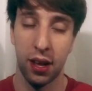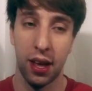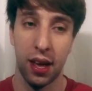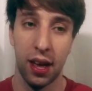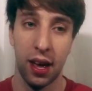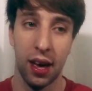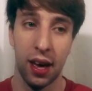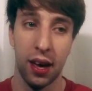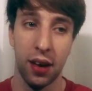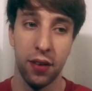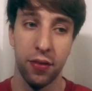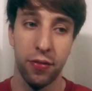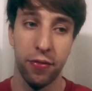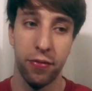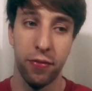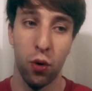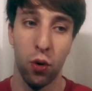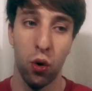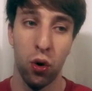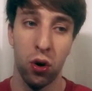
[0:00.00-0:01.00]
a
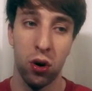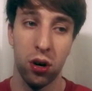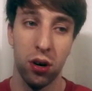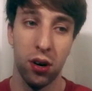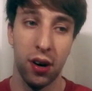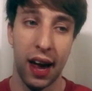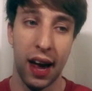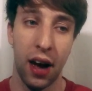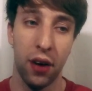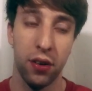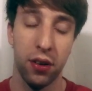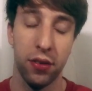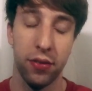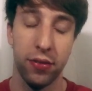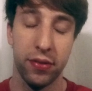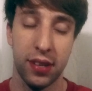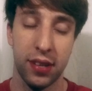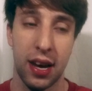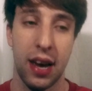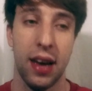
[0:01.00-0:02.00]
4 out
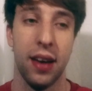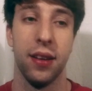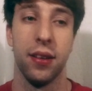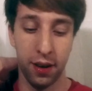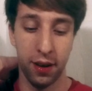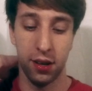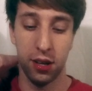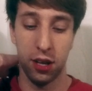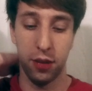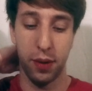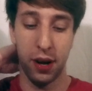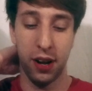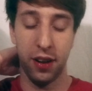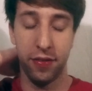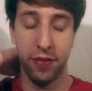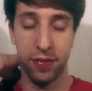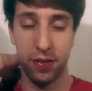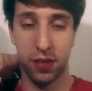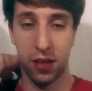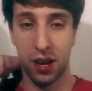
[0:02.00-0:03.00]
of 10. You might
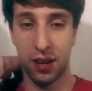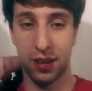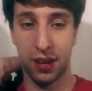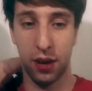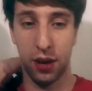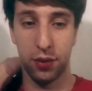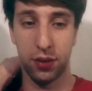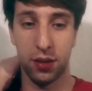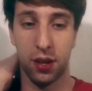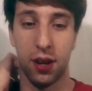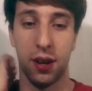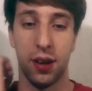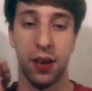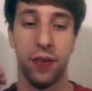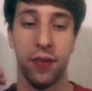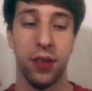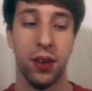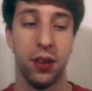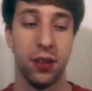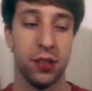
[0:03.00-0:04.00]
have thought I was gonna
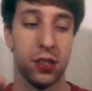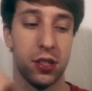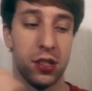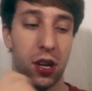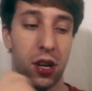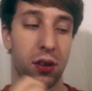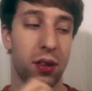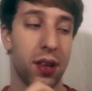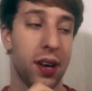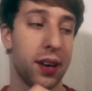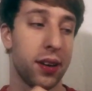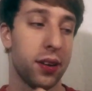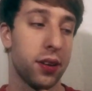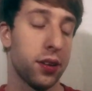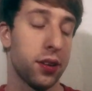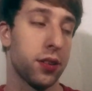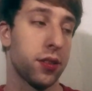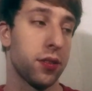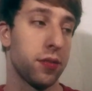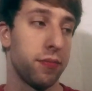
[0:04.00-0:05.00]
give this show,
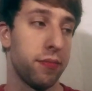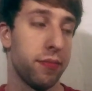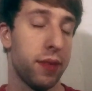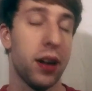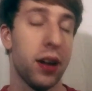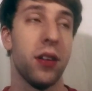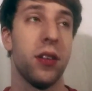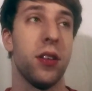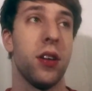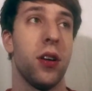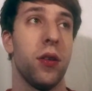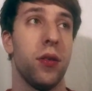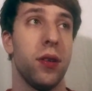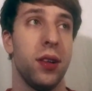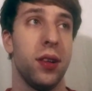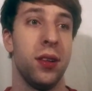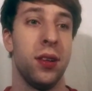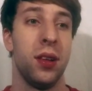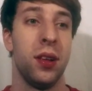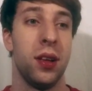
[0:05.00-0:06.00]
like, I don't know,
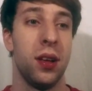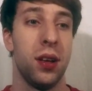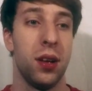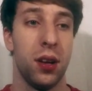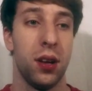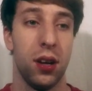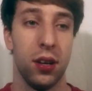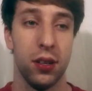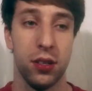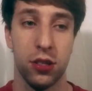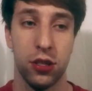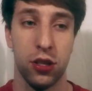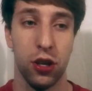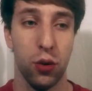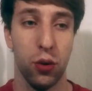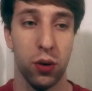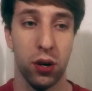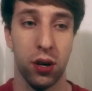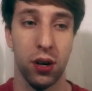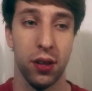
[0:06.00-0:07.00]
a
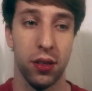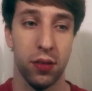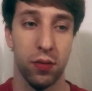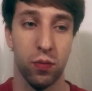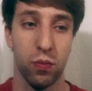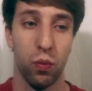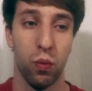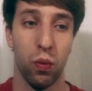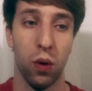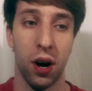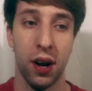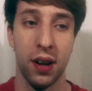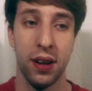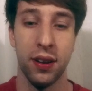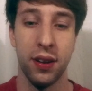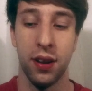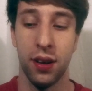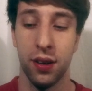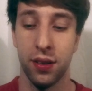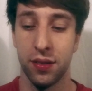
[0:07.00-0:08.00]
2 or a
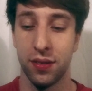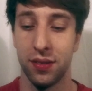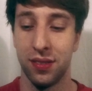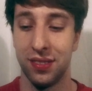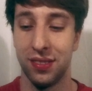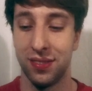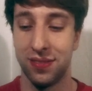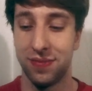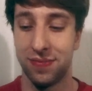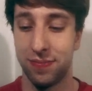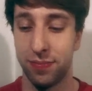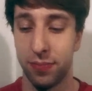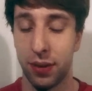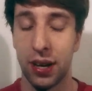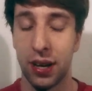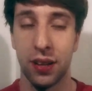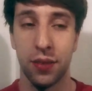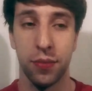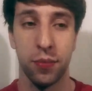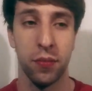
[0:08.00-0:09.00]
1,
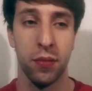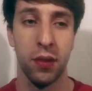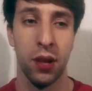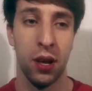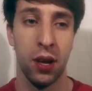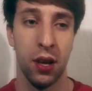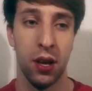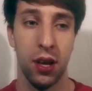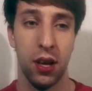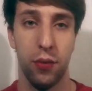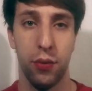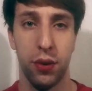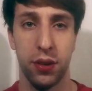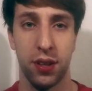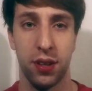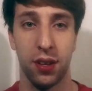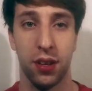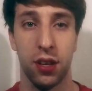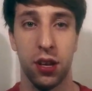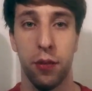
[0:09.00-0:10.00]
but it
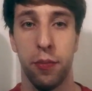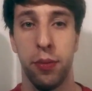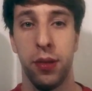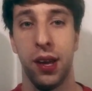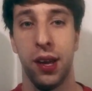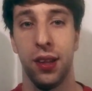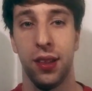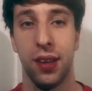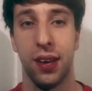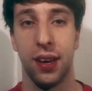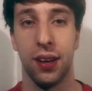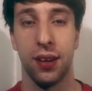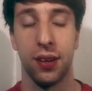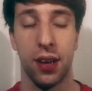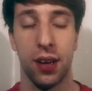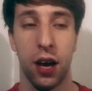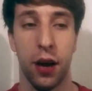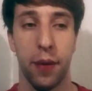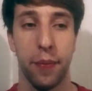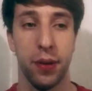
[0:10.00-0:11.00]
wasn't completely
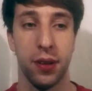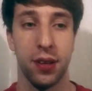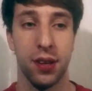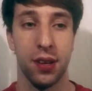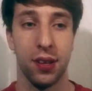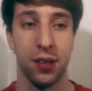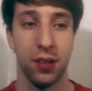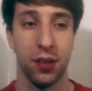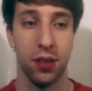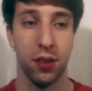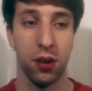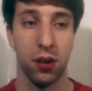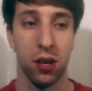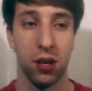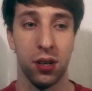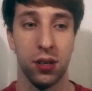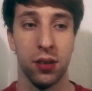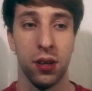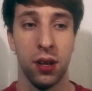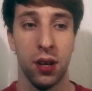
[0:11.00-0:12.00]
incompetent. There
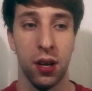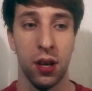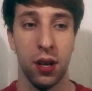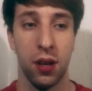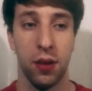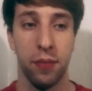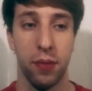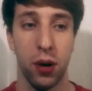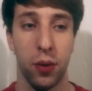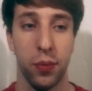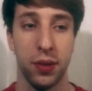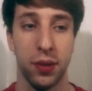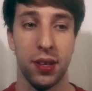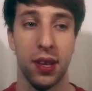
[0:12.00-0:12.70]
are moments